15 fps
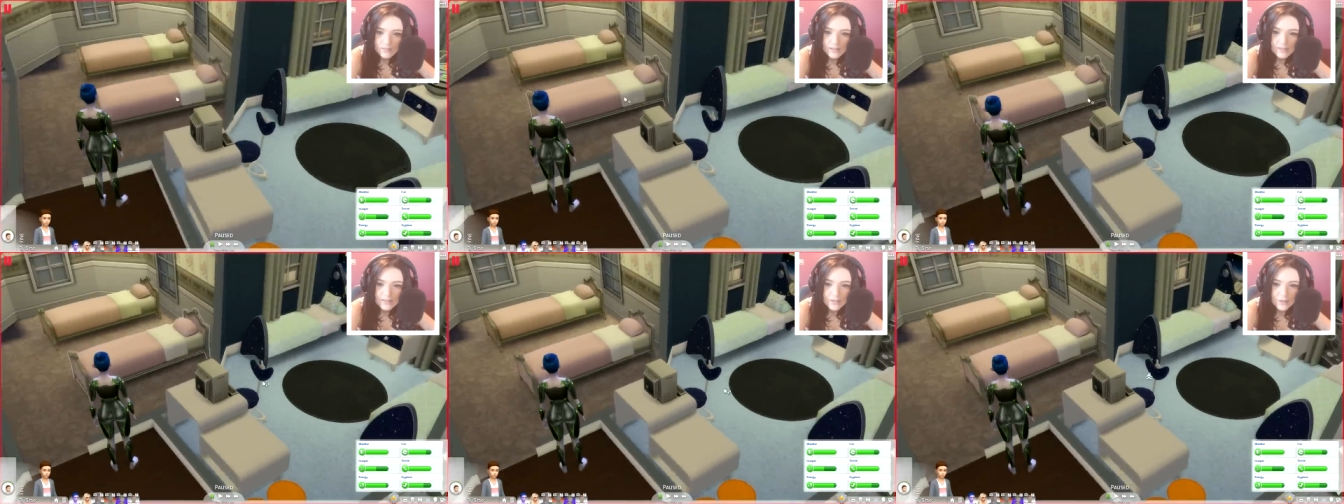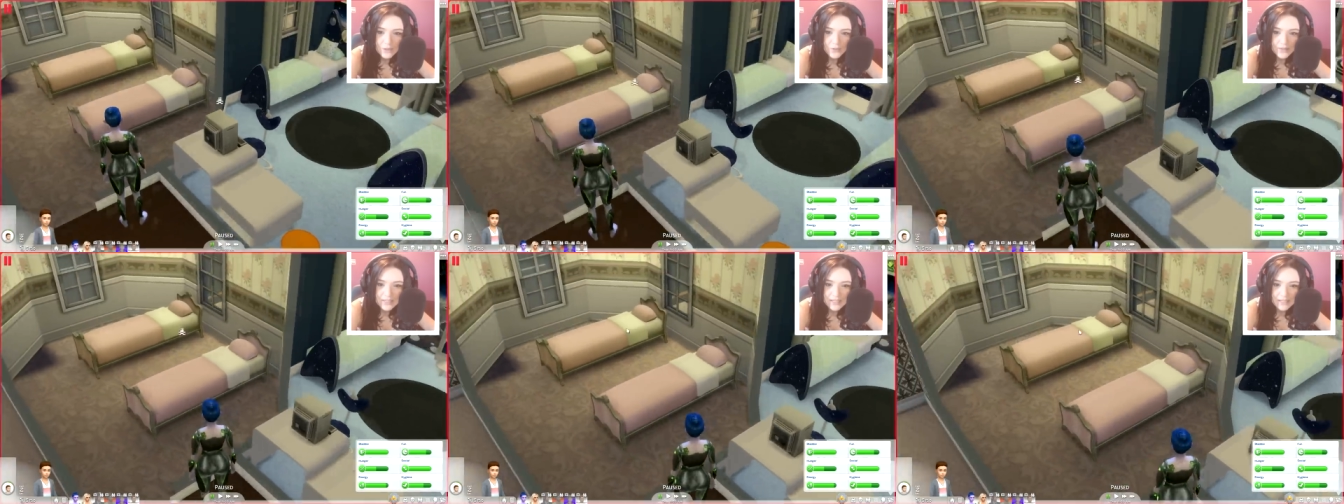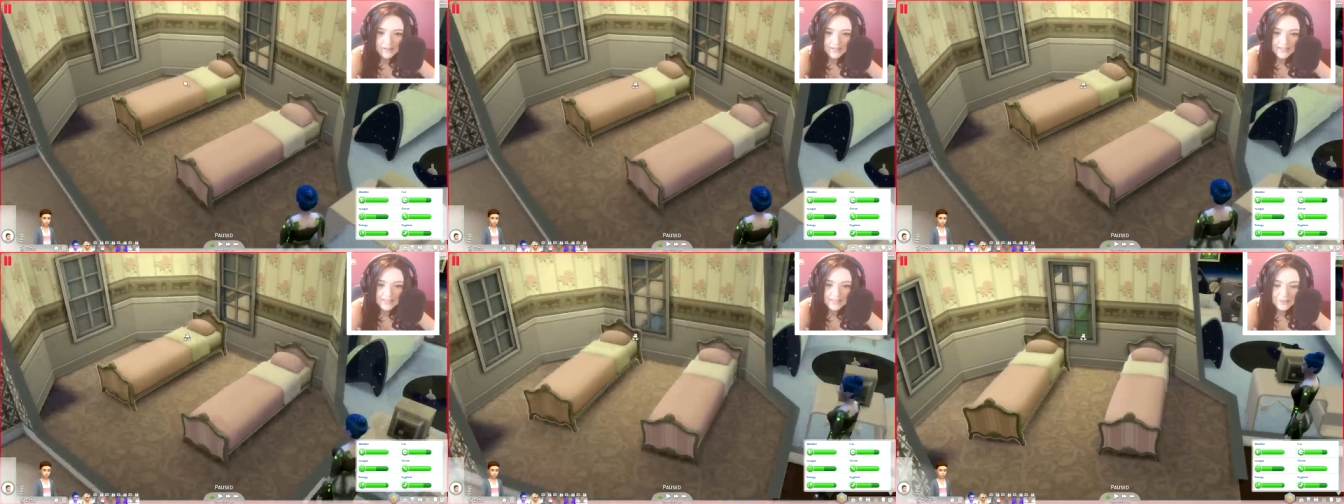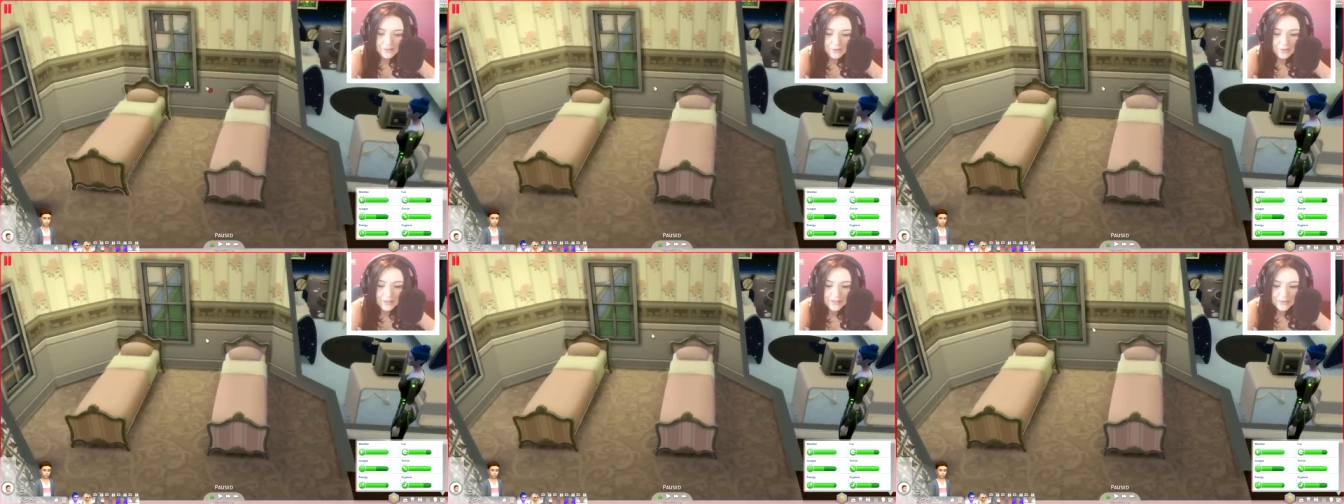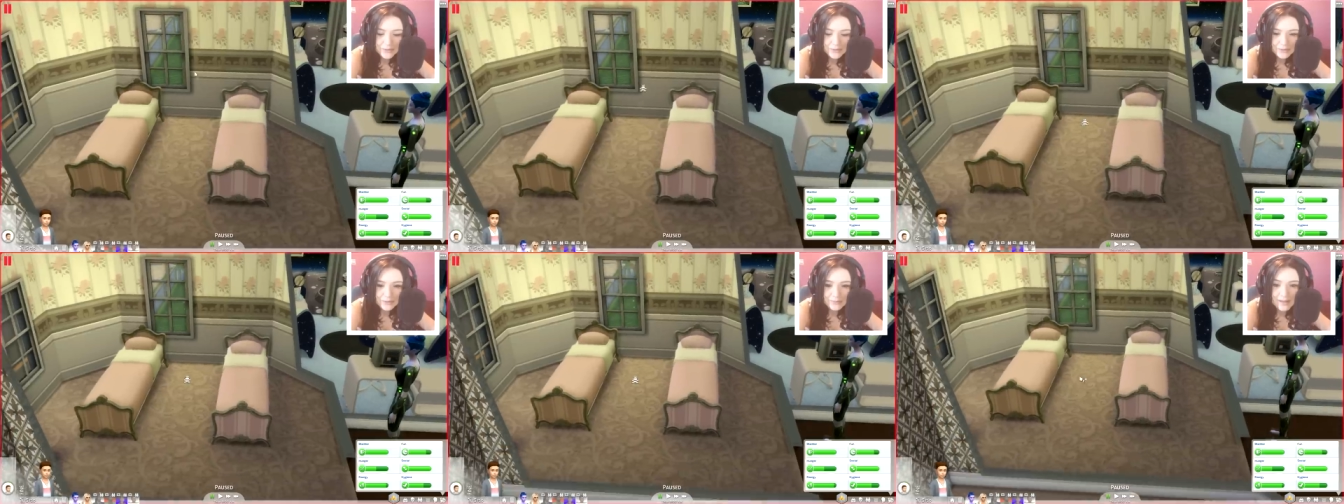And then over here is the girls'
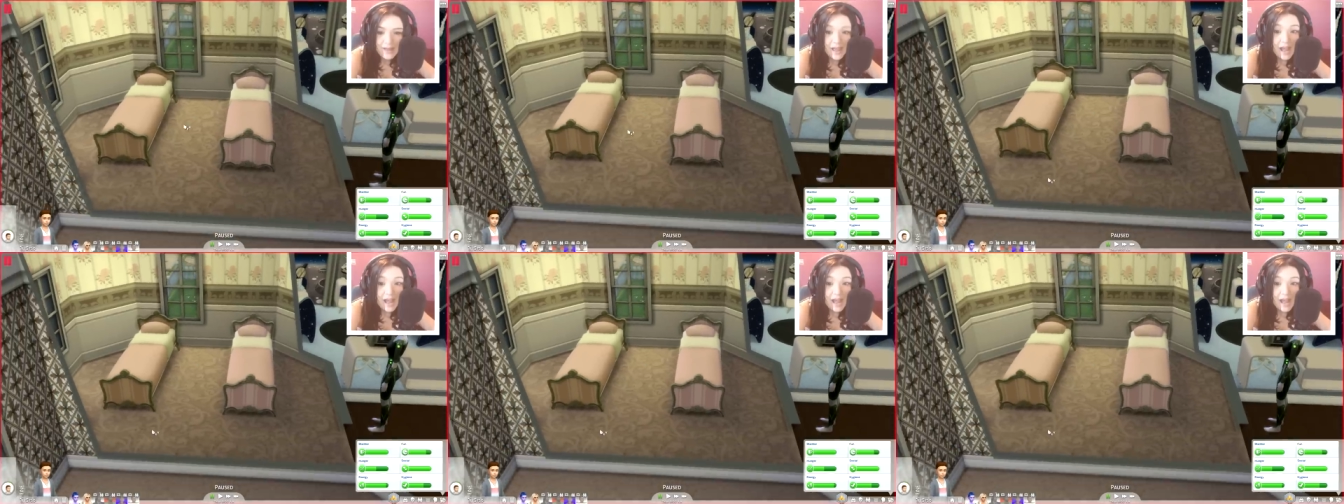room.